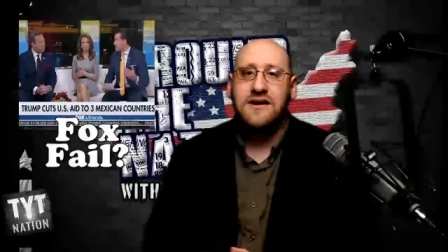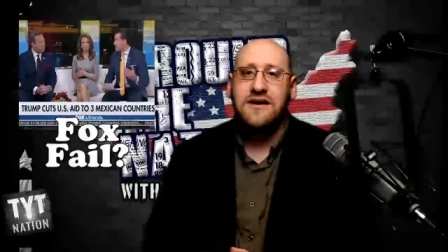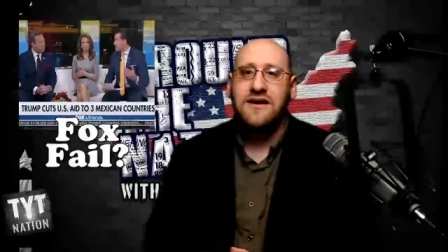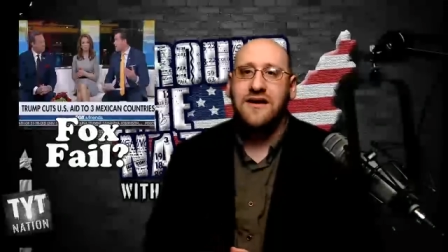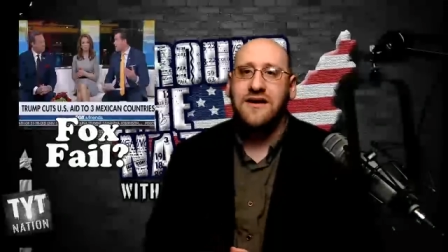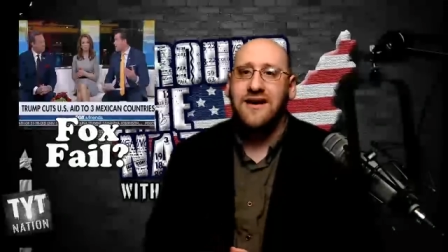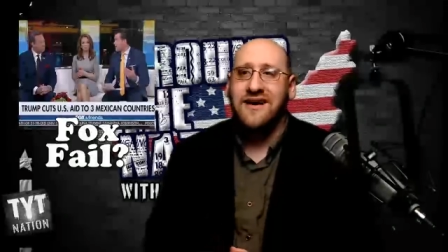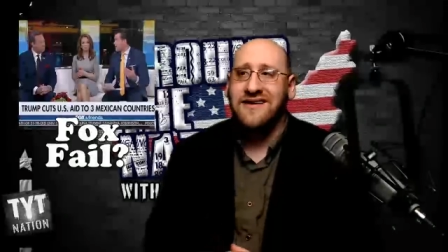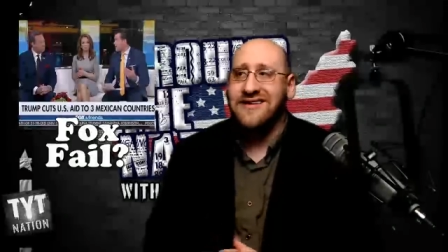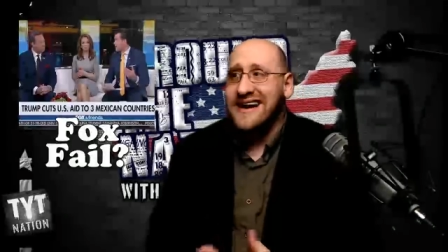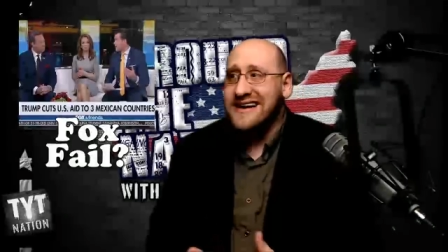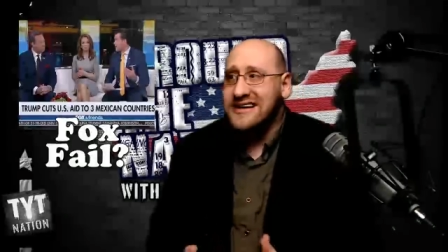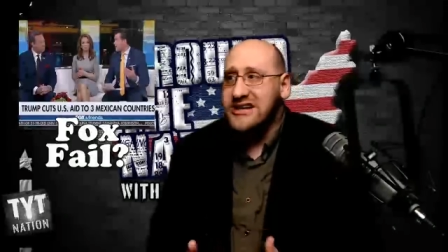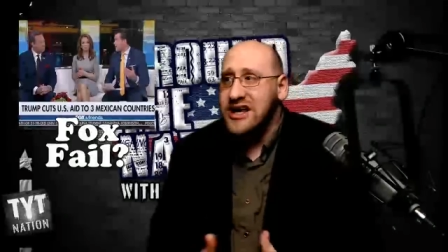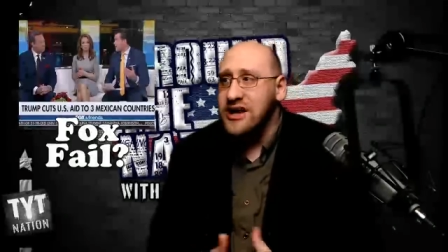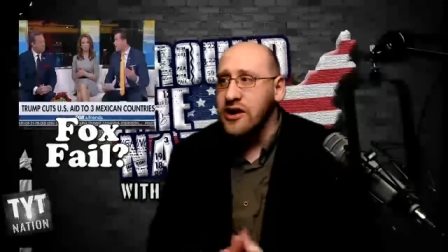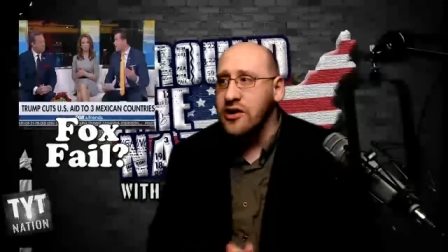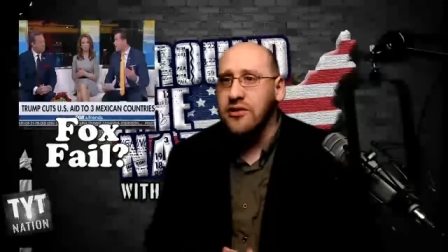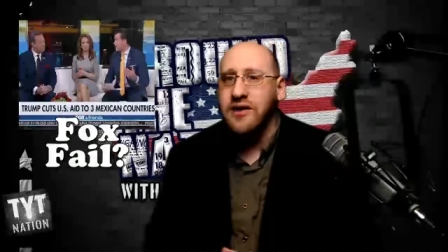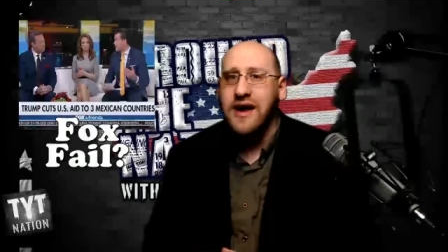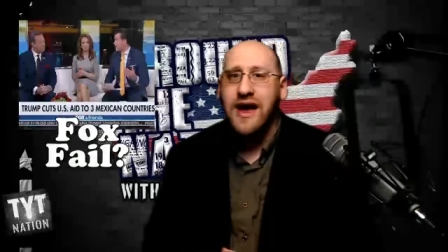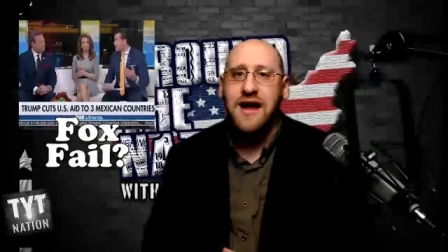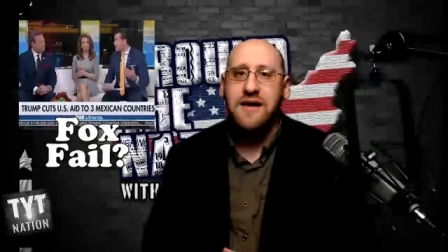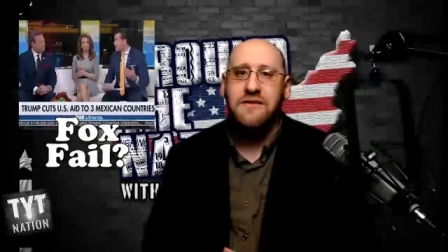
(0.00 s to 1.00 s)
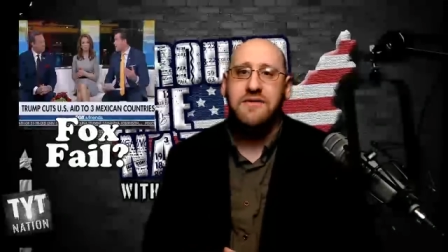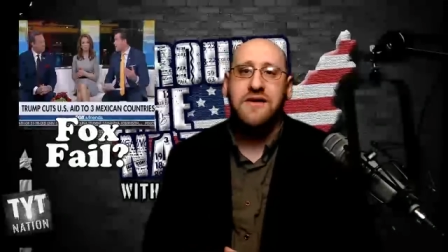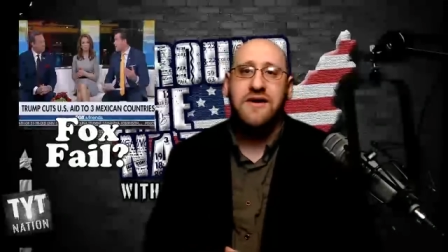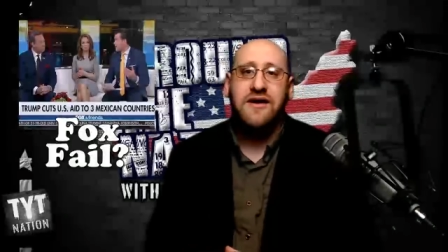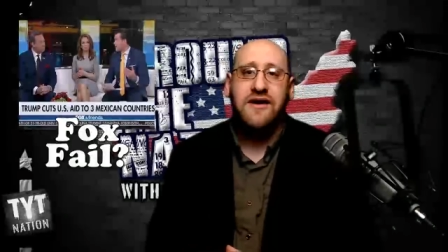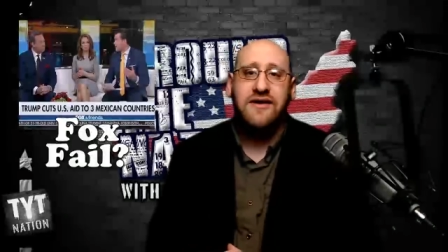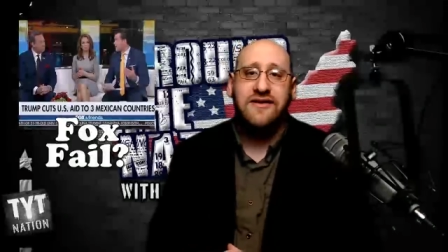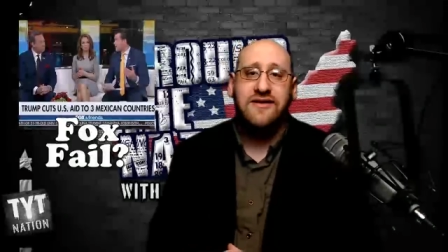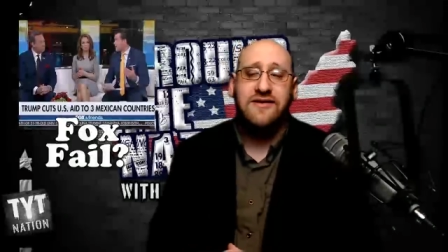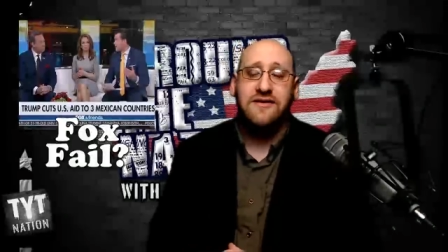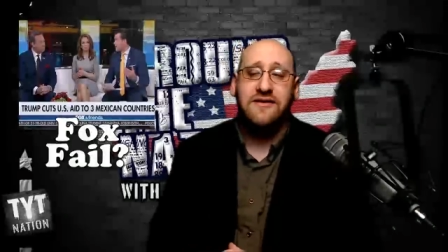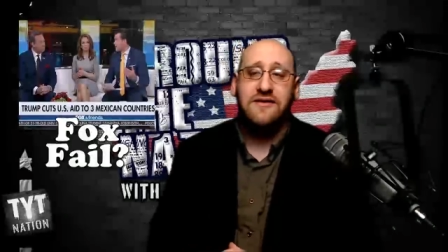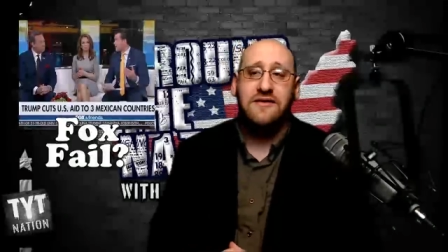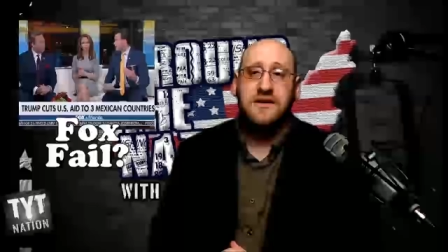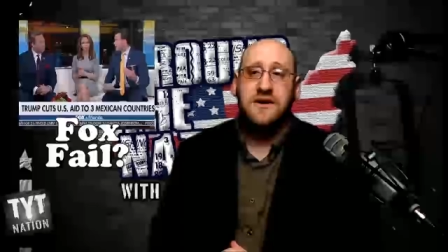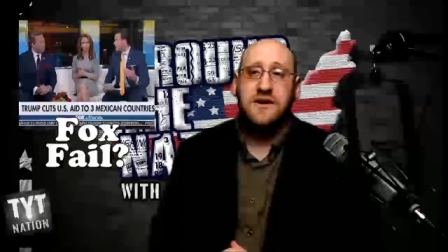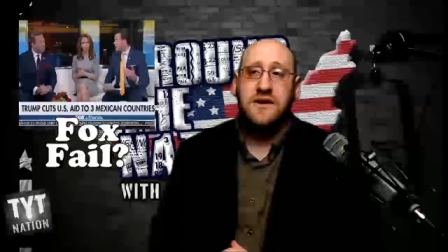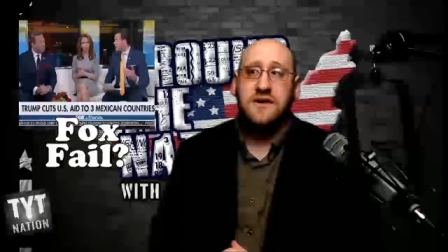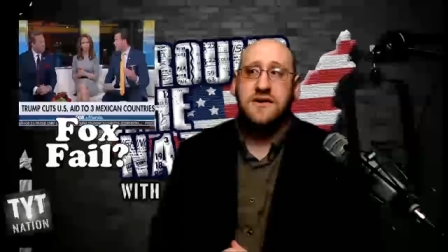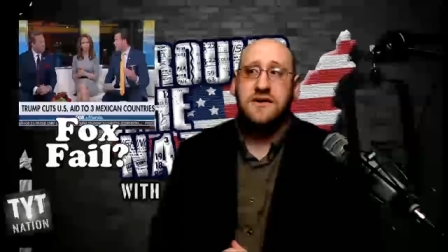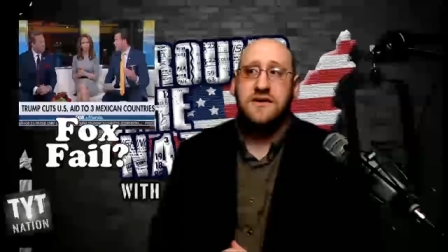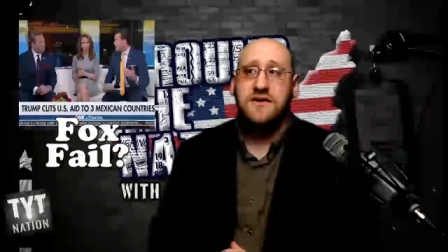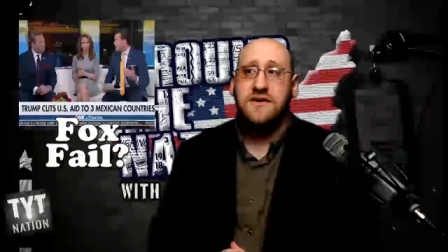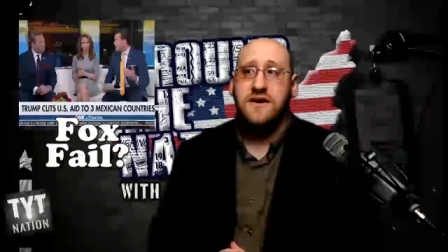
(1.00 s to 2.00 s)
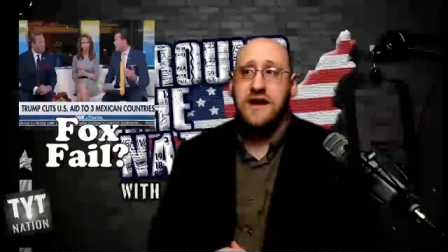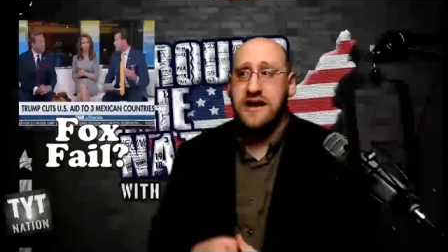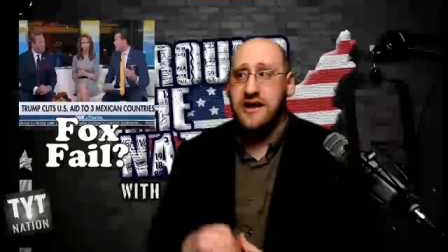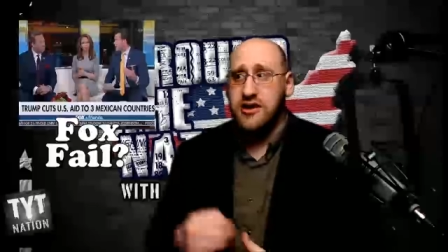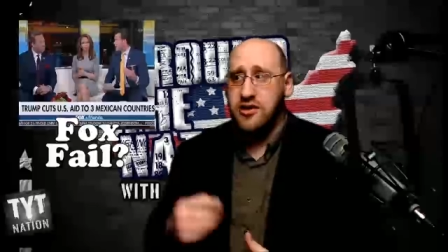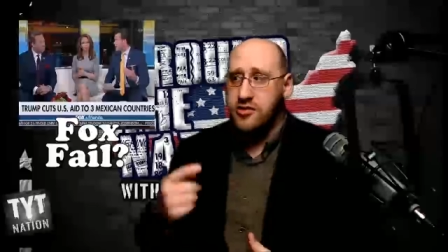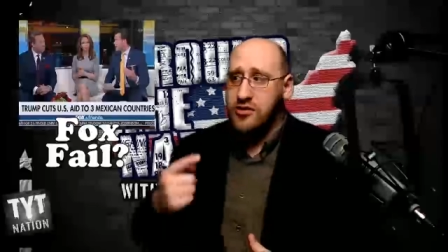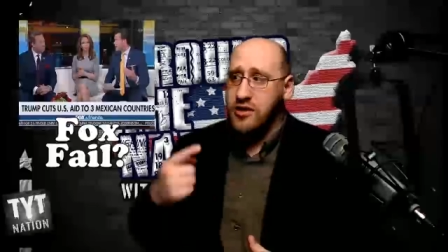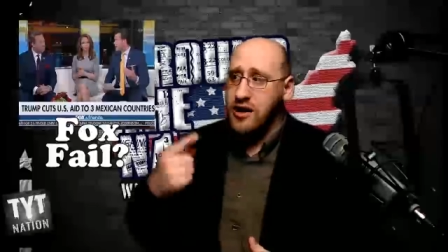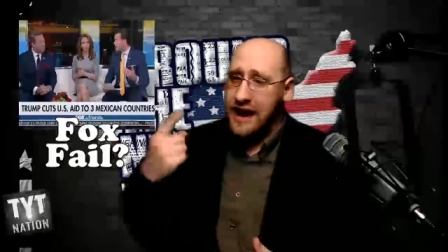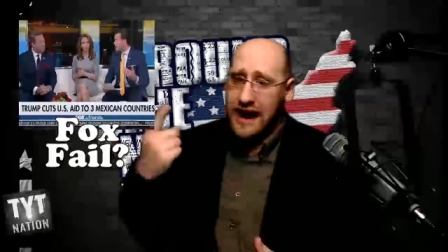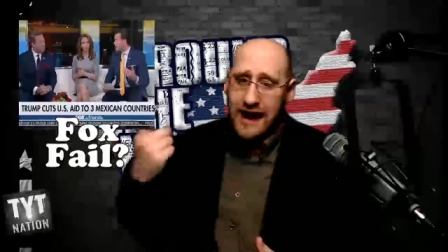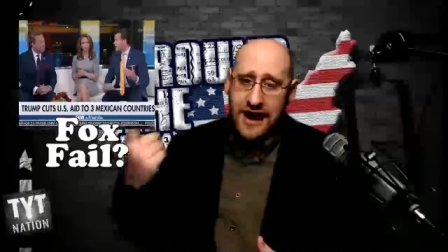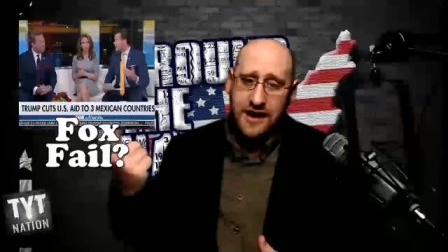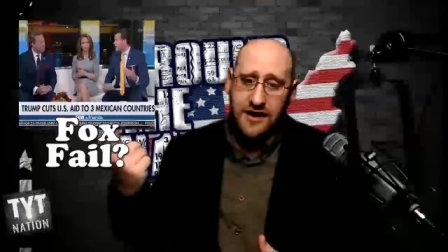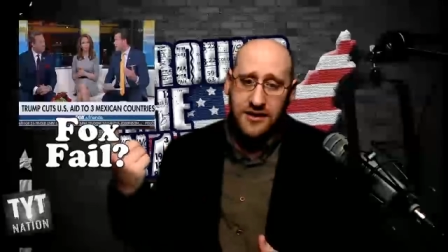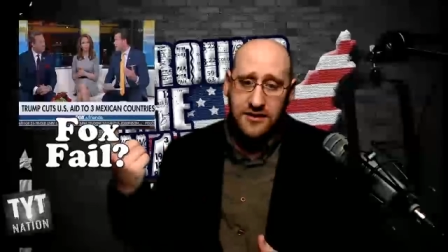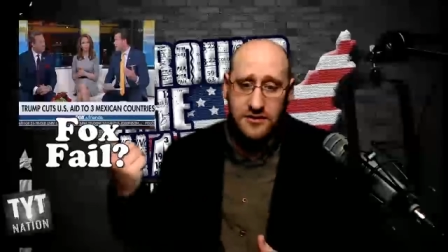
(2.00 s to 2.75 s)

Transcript: That's actually okay because you are A,